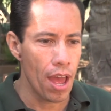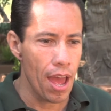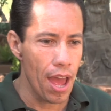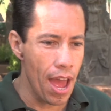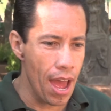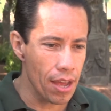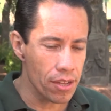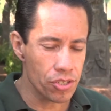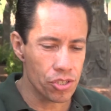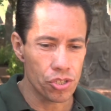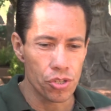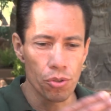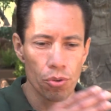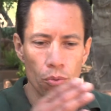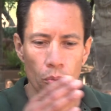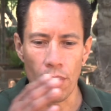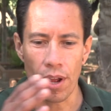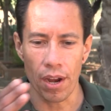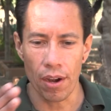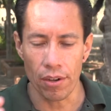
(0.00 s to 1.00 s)
as to
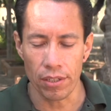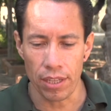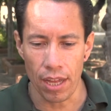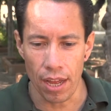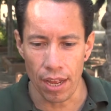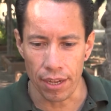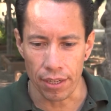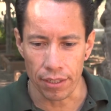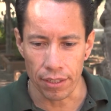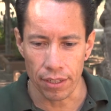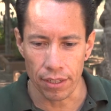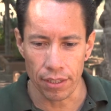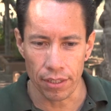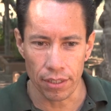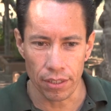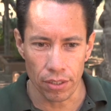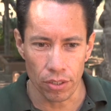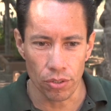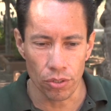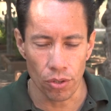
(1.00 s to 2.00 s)
where, like,
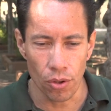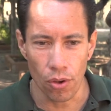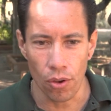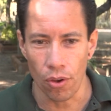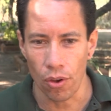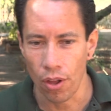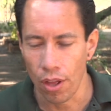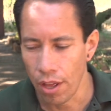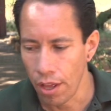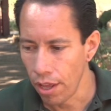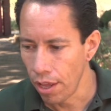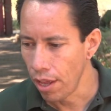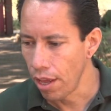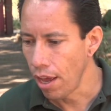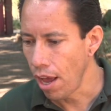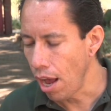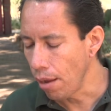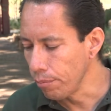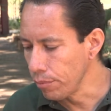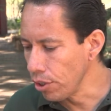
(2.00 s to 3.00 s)
you know,
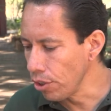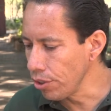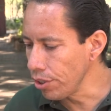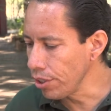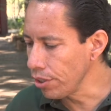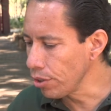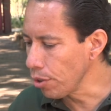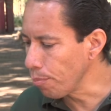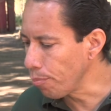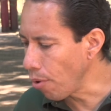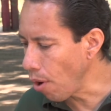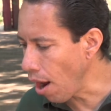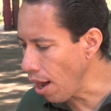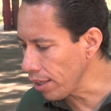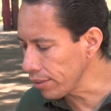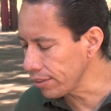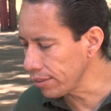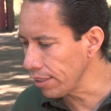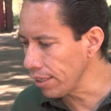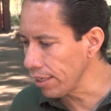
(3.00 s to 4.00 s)
I'm learning the
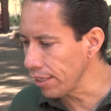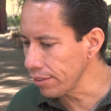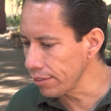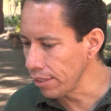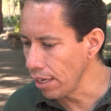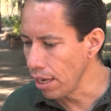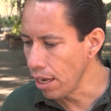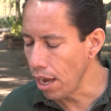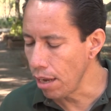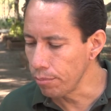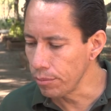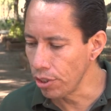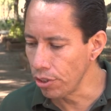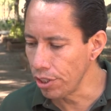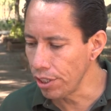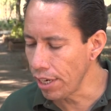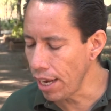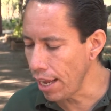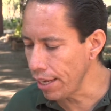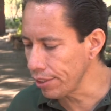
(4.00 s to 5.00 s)
process, I'm
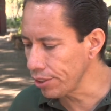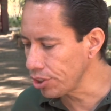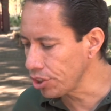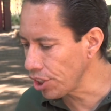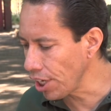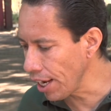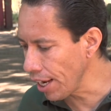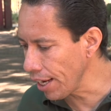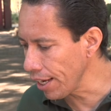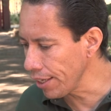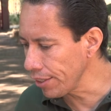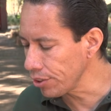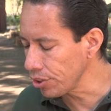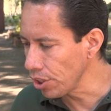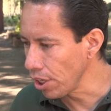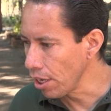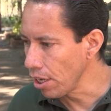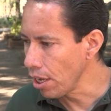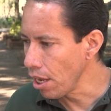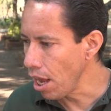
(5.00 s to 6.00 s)
learning how to change,
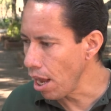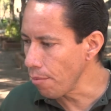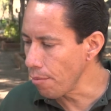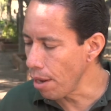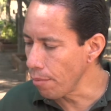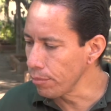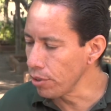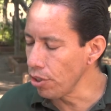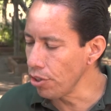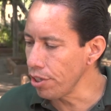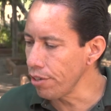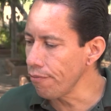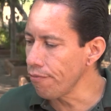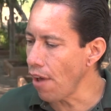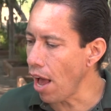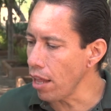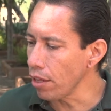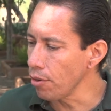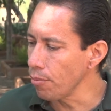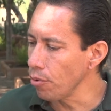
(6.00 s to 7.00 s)
I'm learning
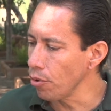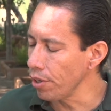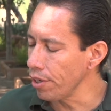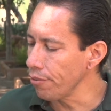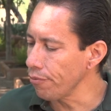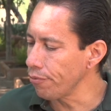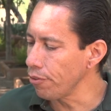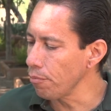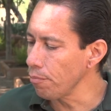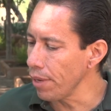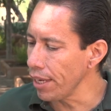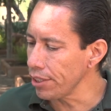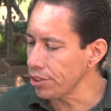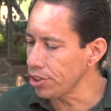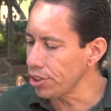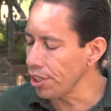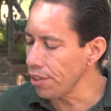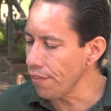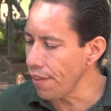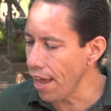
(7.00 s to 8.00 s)
valuable
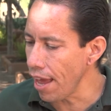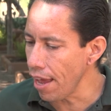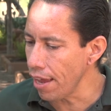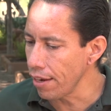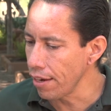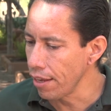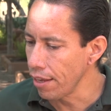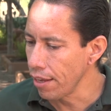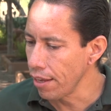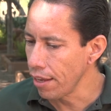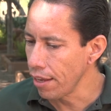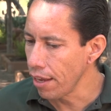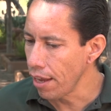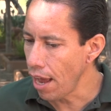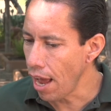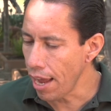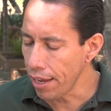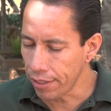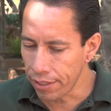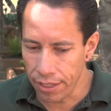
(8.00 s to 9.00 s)
information that
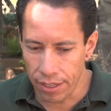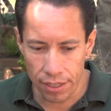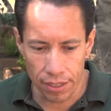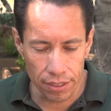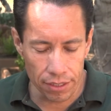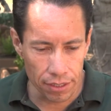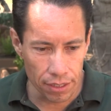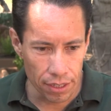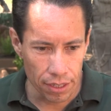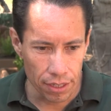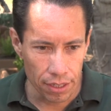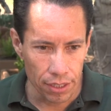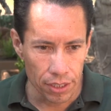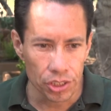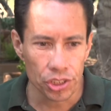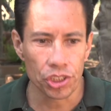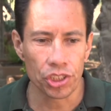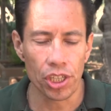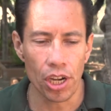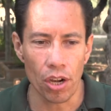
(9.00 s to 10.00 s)
I can
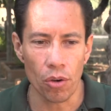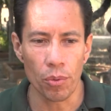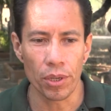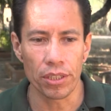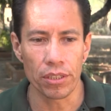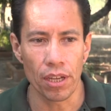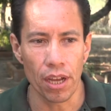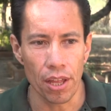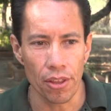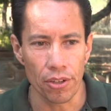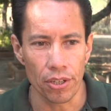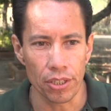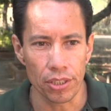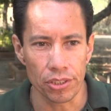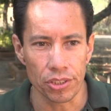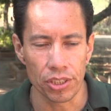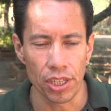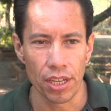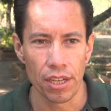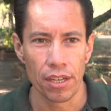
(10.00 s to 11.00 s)
share with
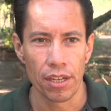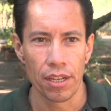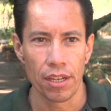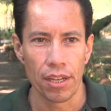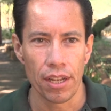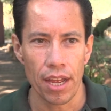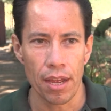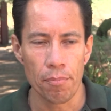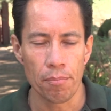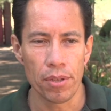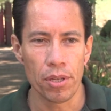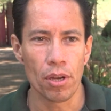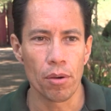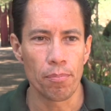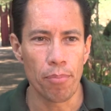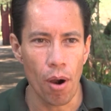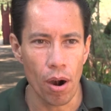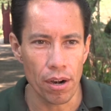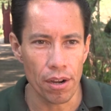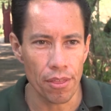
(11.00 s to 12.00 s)
others and be a
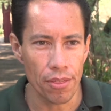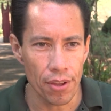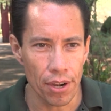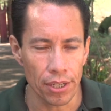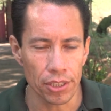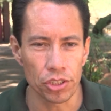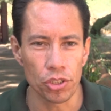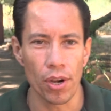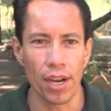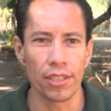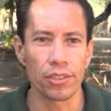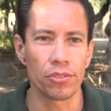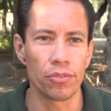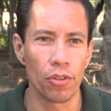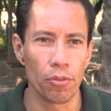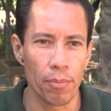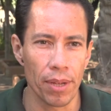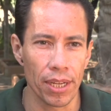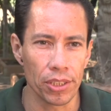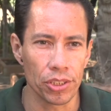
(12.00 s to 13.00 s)
part of their
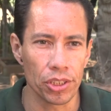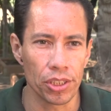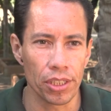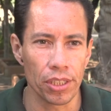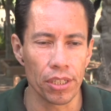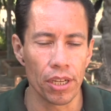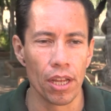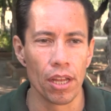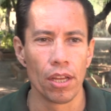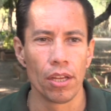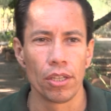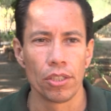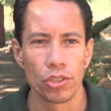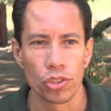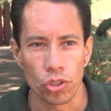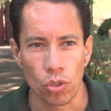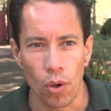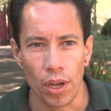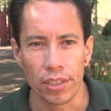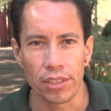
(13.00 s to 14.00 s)
transformation.
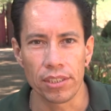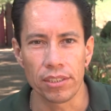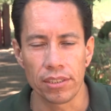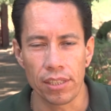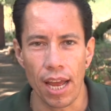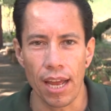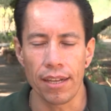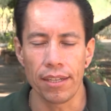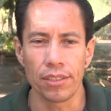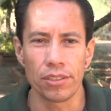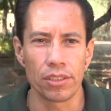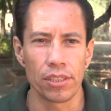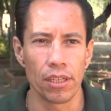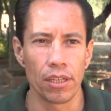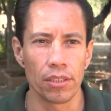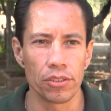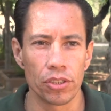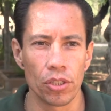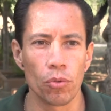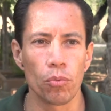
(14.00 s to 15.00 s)
So I decided
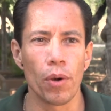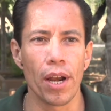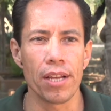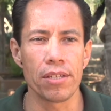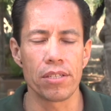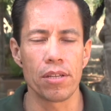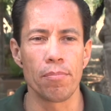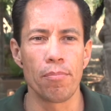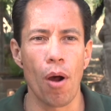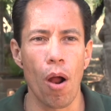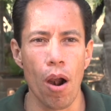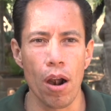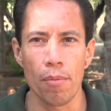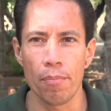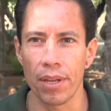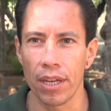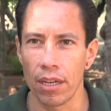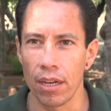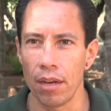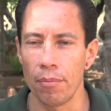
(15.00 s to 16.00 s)
to raise the bar and
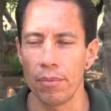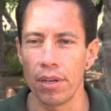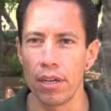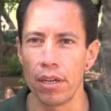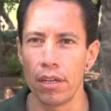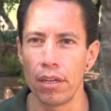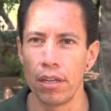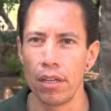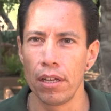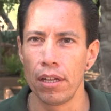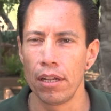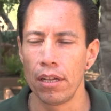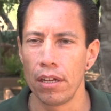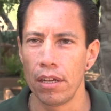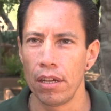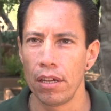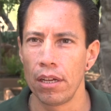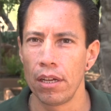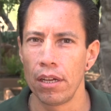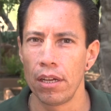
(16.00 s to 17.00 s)
become a
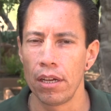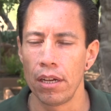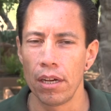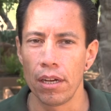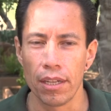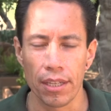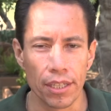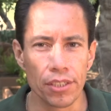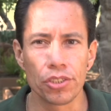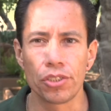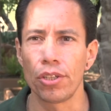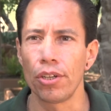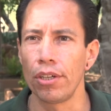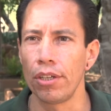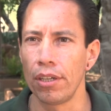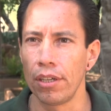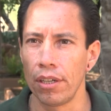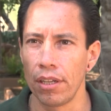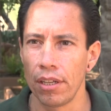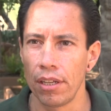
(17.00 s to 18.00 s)

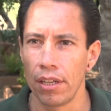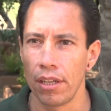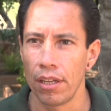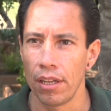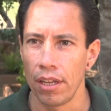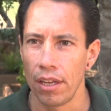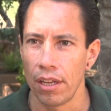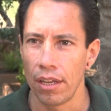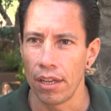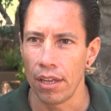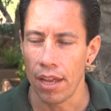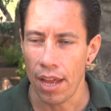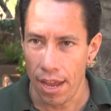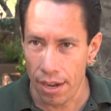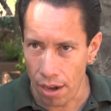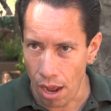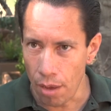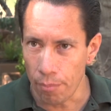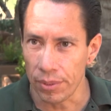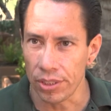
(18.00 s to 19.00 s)
intern at
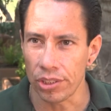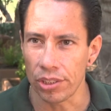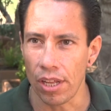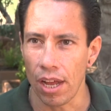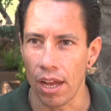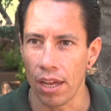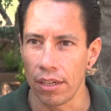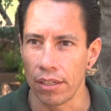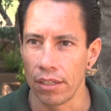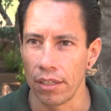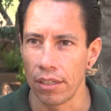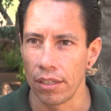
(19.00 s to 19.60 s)
Amistad.